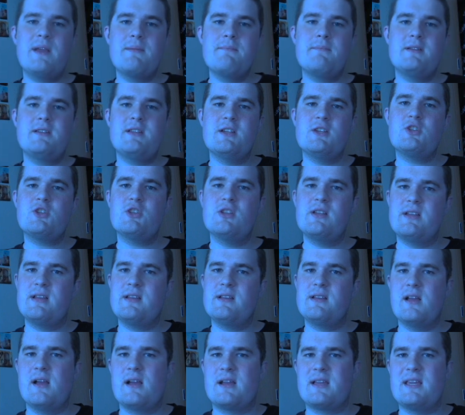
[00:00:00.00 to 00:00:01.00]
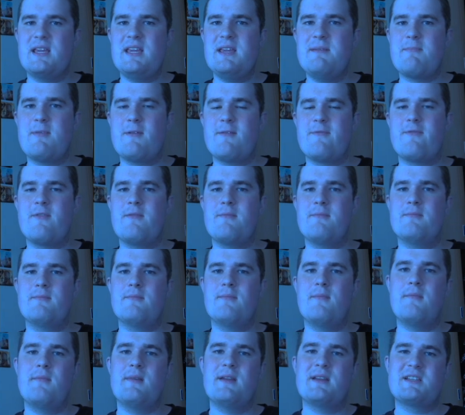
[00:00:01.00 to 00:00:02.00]
potentially keep her
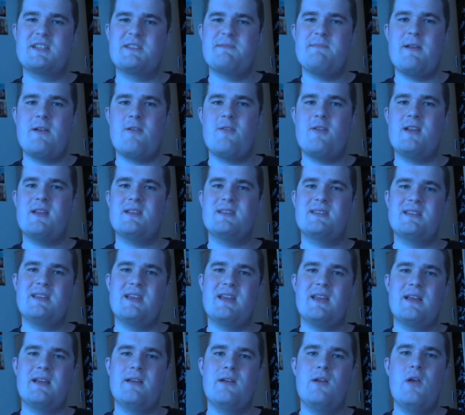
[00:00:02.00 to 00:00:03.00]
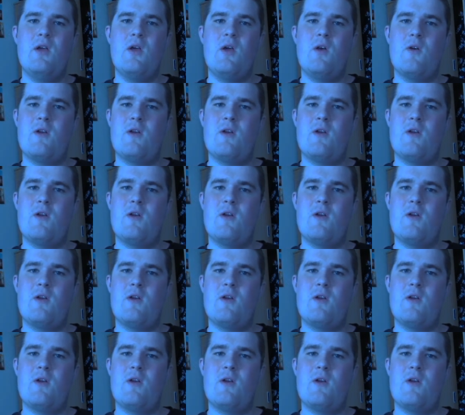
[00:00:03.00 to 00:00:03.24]
from experiencing